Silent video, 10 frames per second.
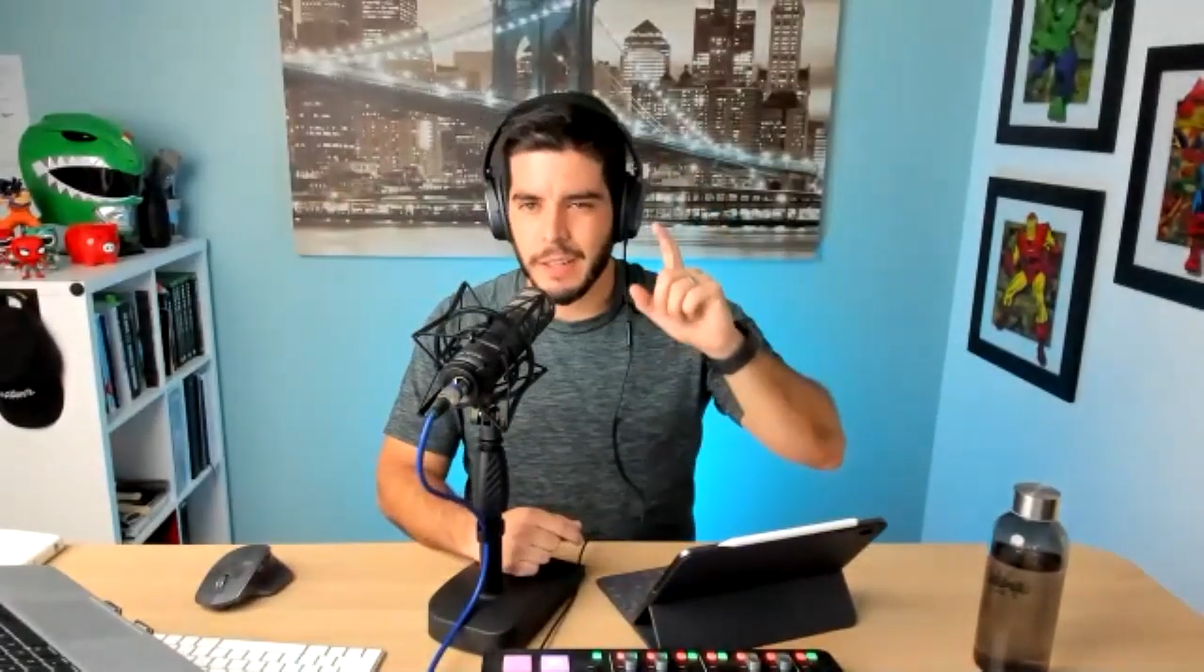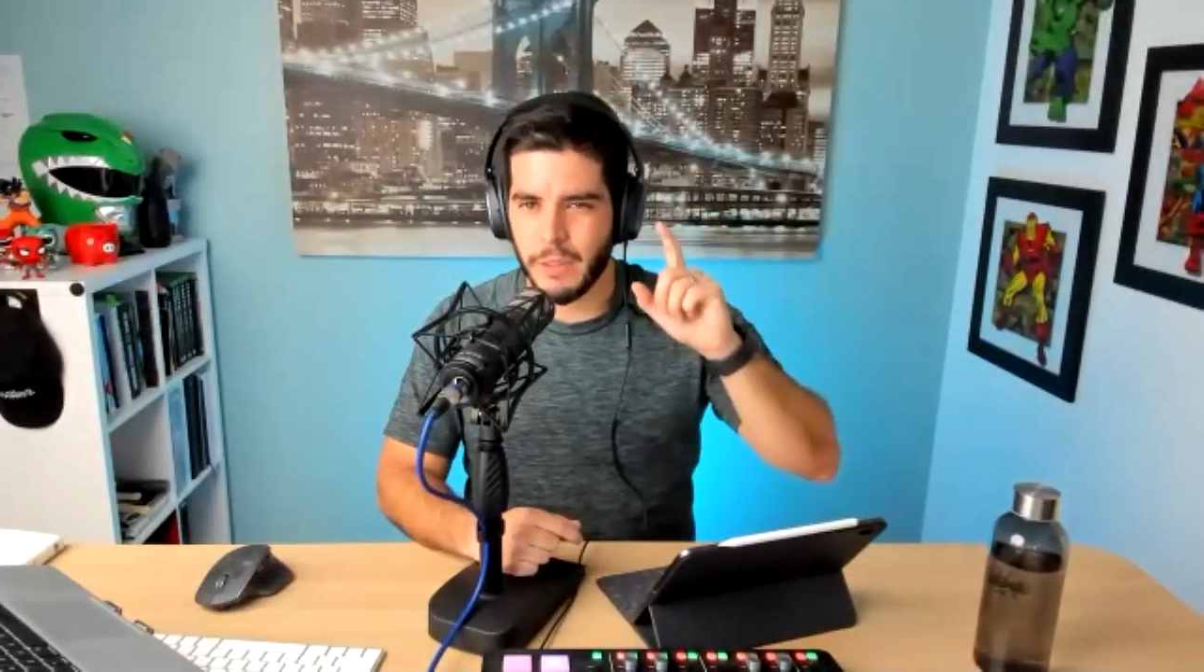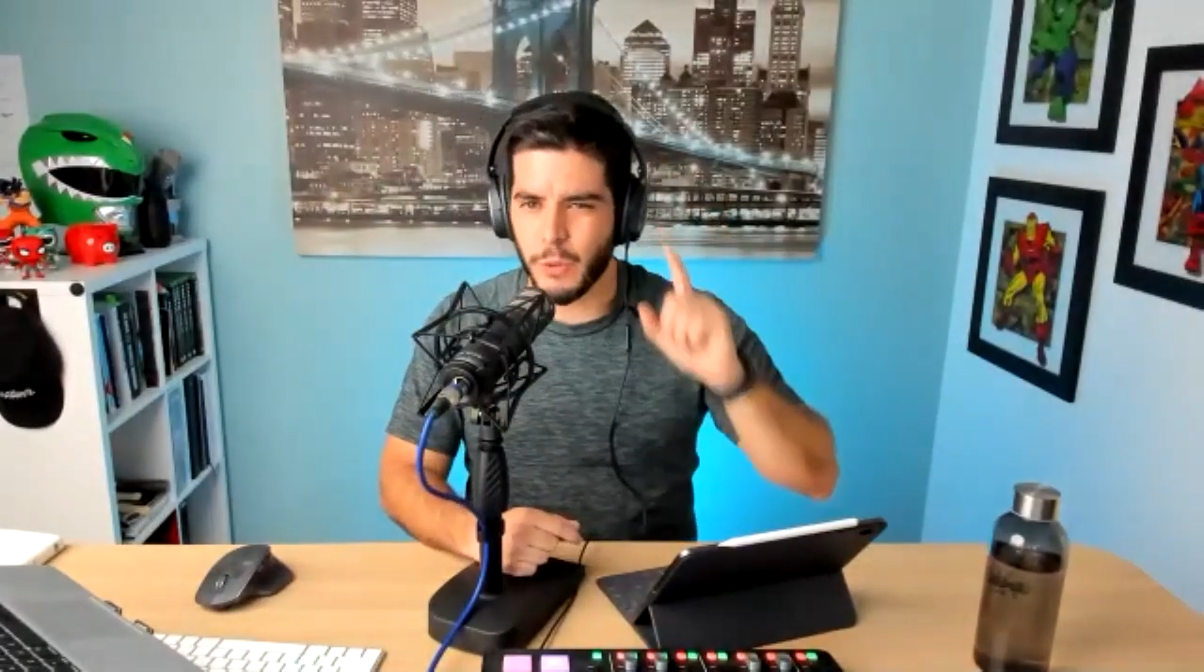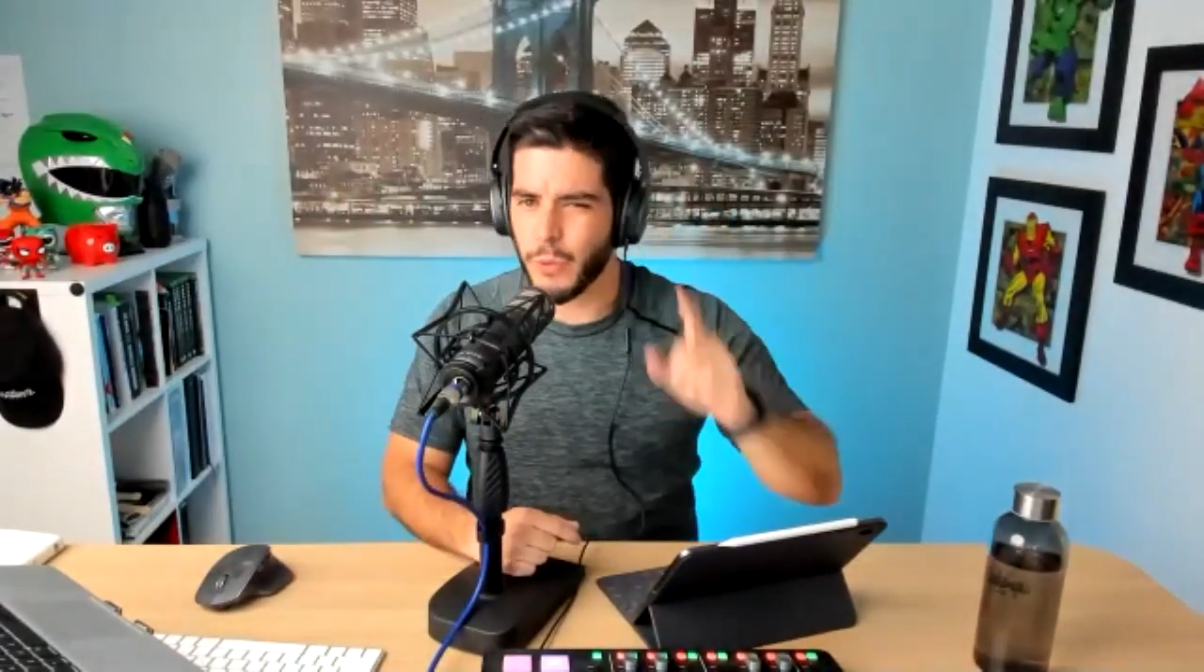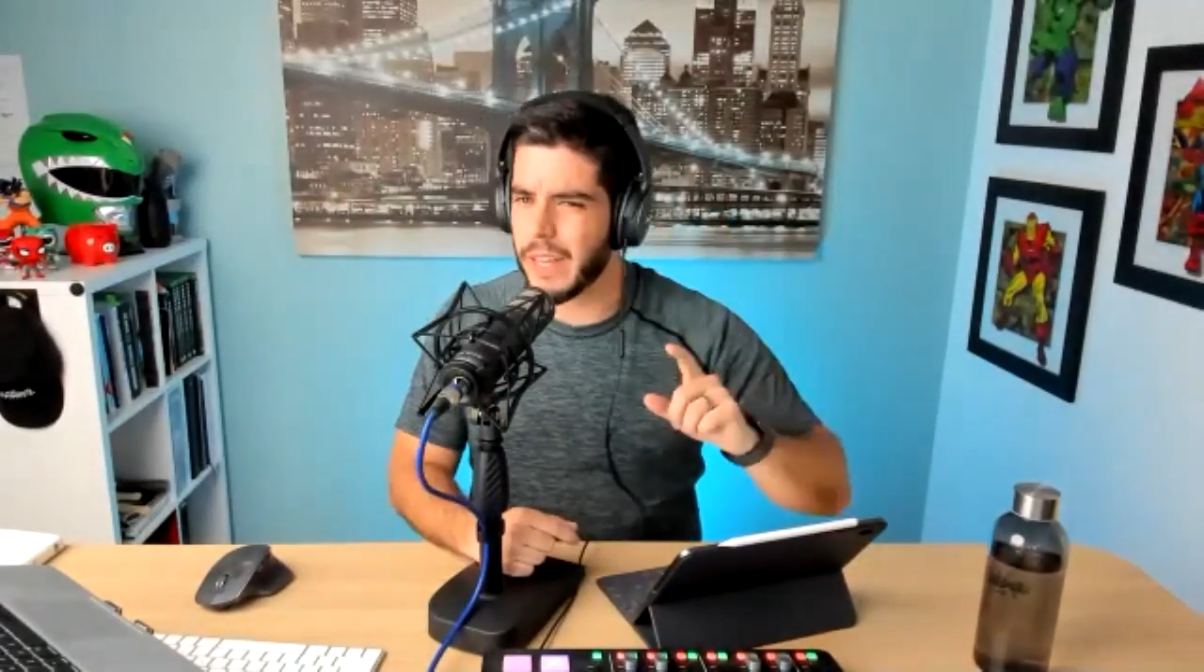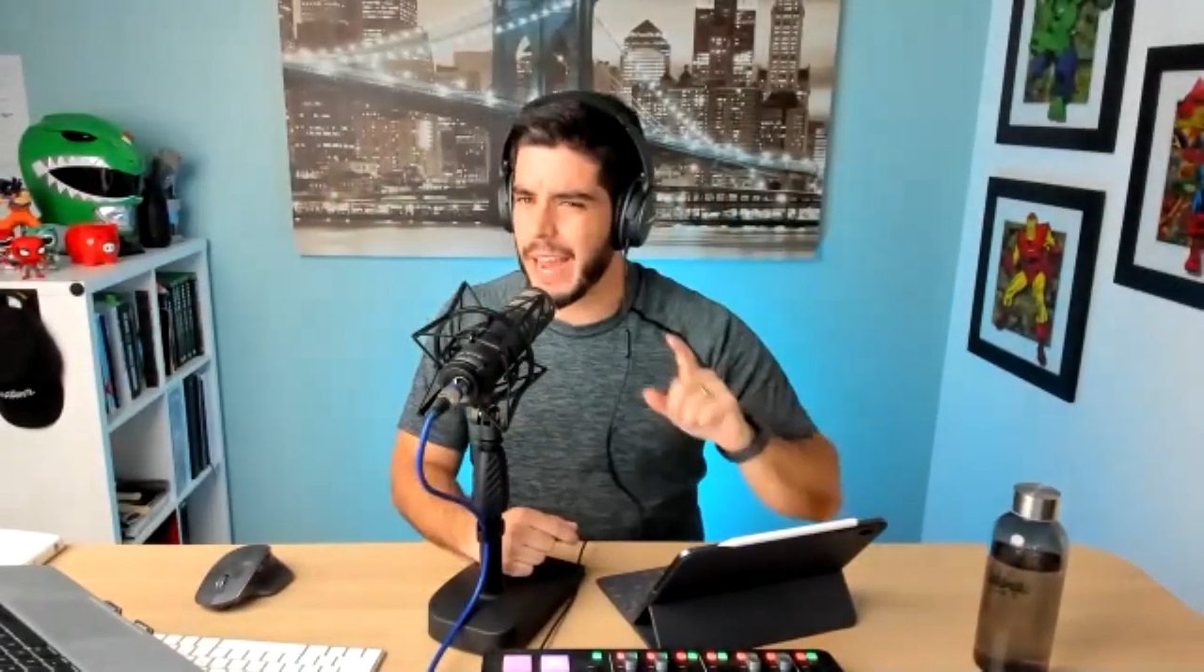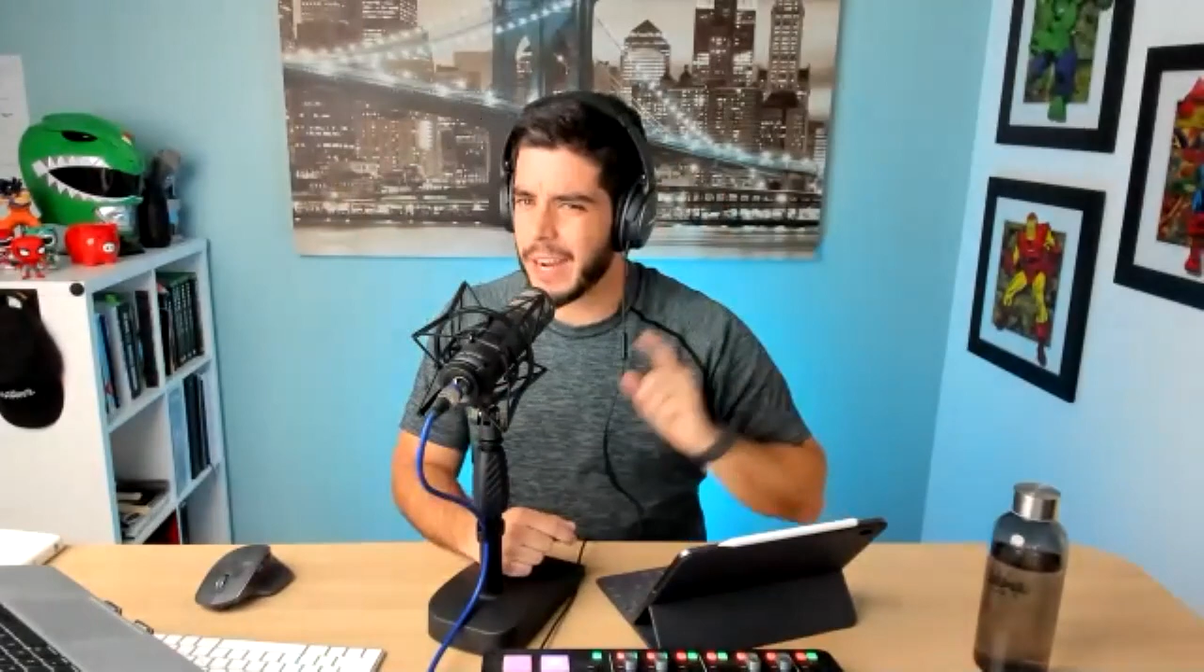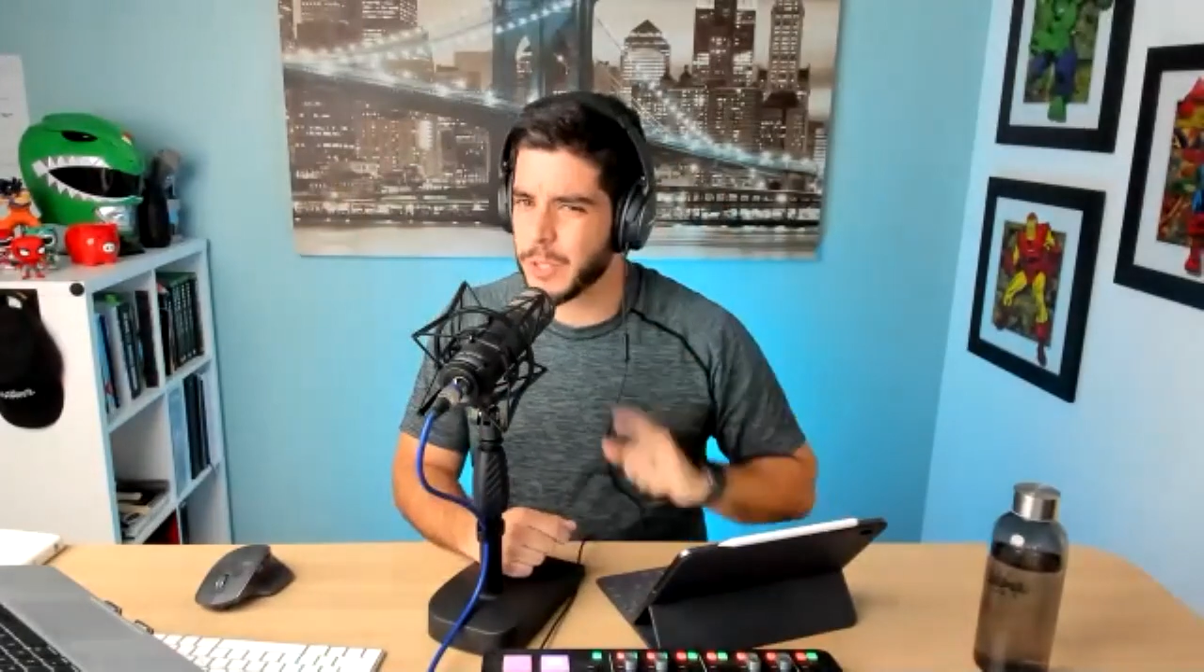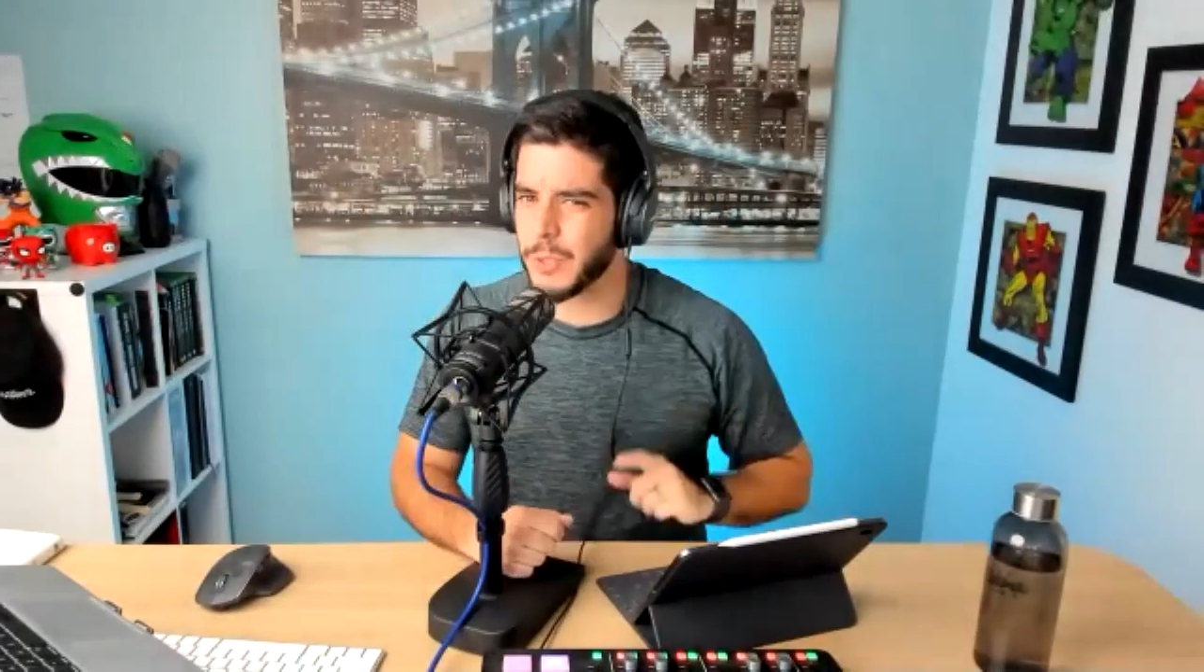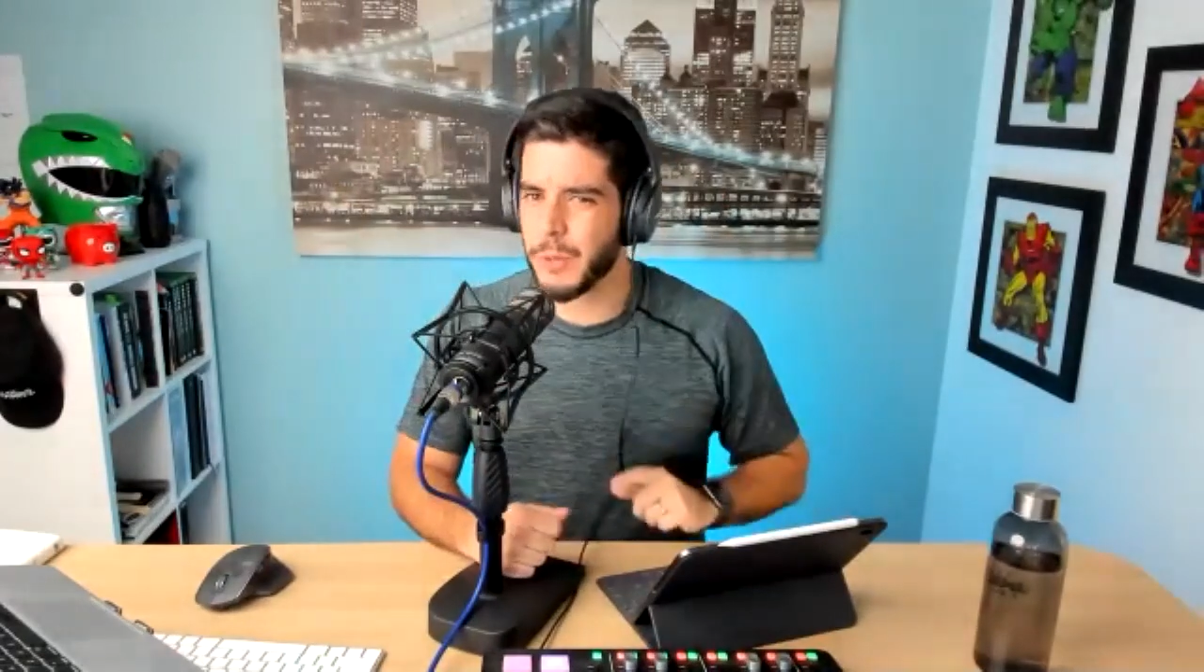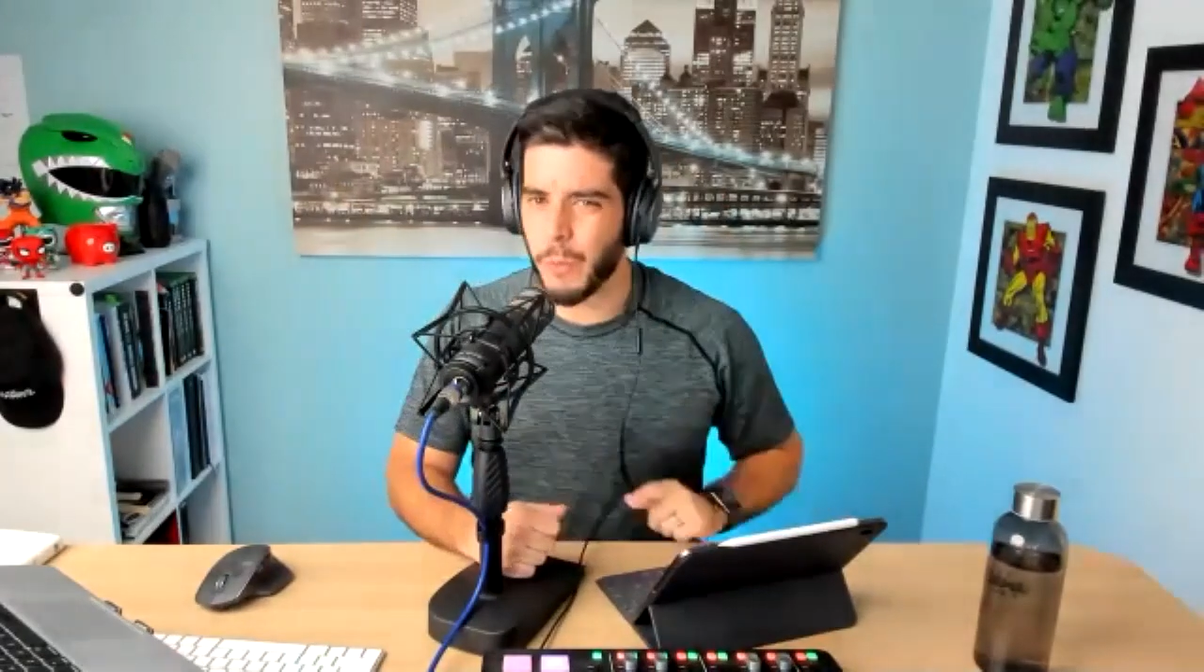do they actually